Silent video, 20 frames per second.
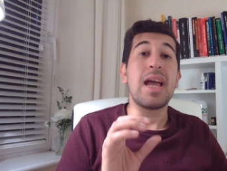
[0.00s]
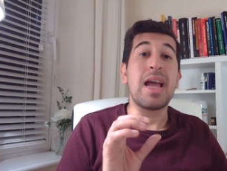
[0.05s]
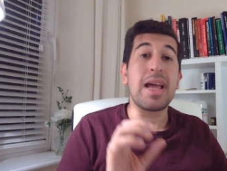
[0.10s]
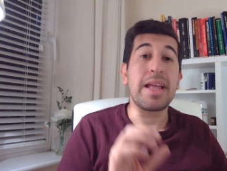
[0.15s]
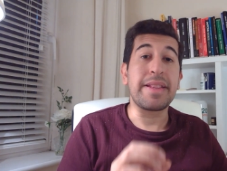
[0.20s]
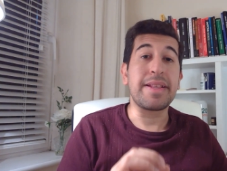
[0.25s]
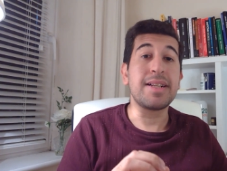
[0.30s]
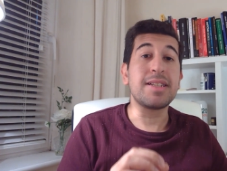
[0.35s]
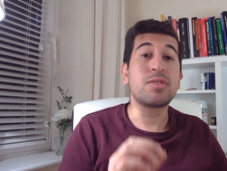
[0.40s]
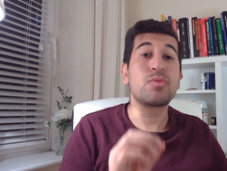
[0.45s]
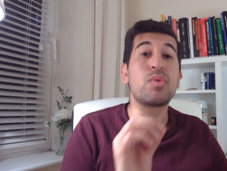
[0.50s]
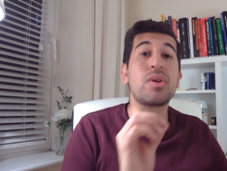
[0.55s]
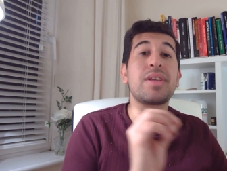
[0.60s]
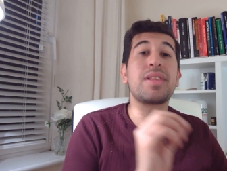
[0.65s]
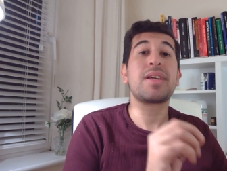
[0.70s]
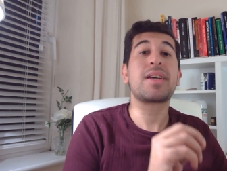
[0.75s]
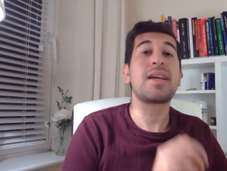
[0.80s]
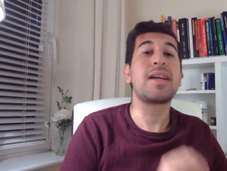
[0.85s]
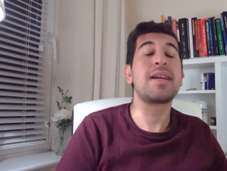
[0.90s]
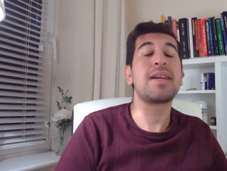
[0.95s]
and this way
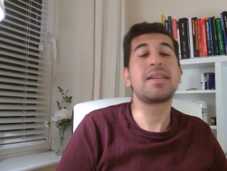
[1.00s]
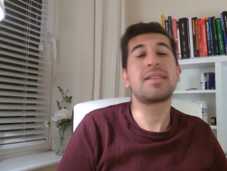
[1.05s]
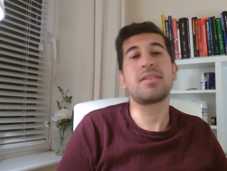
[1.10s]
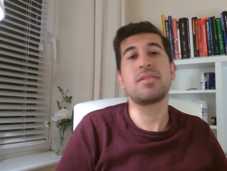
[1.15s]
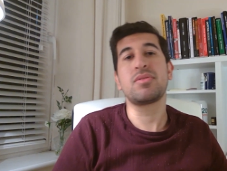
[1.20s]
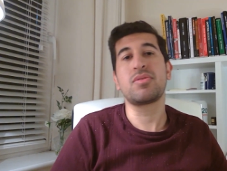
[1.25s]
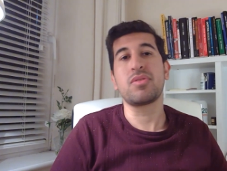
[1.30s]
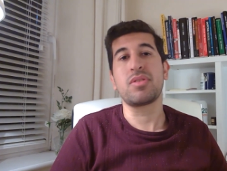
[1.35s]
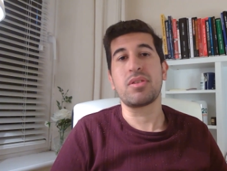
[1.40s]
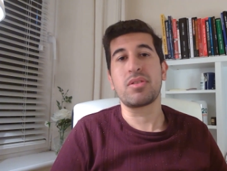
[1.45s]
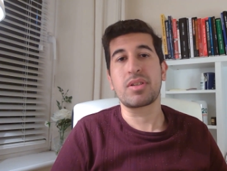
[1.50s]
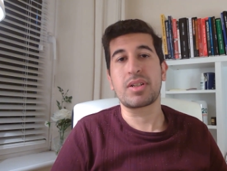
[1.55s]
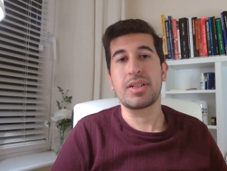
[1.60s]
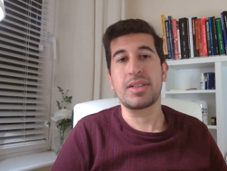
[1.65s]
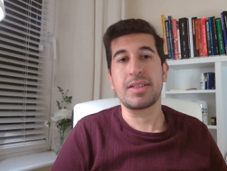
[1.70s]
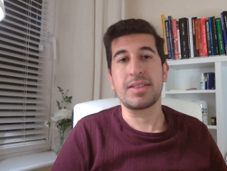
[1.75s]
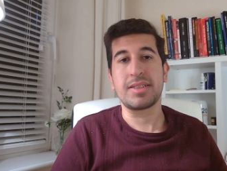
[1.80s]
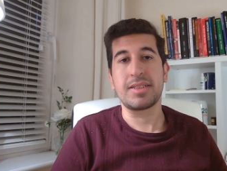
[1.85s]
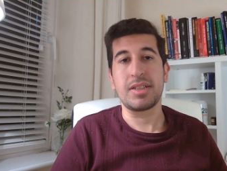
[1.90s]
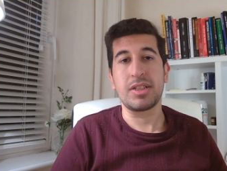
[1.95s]
they can get into the
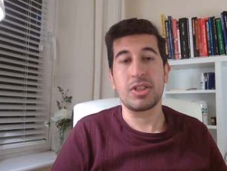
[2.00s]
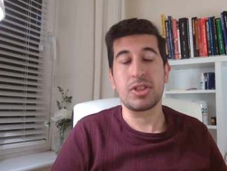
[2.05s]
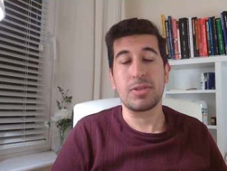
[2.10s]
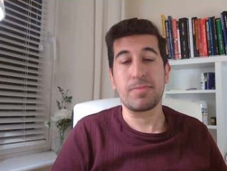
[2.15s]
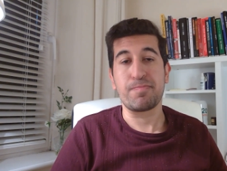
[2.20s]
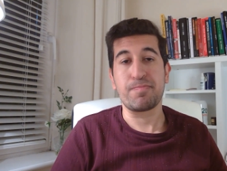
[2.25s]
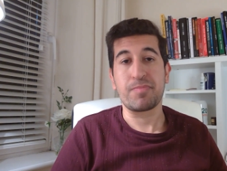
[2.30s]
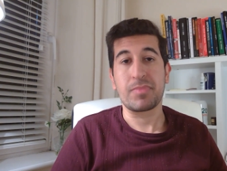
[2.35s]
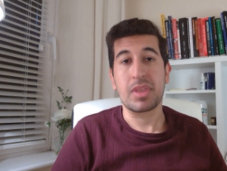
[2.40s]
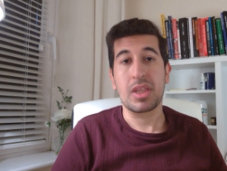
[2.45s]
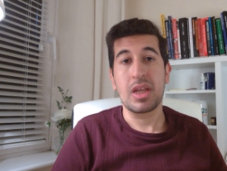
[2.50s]
organization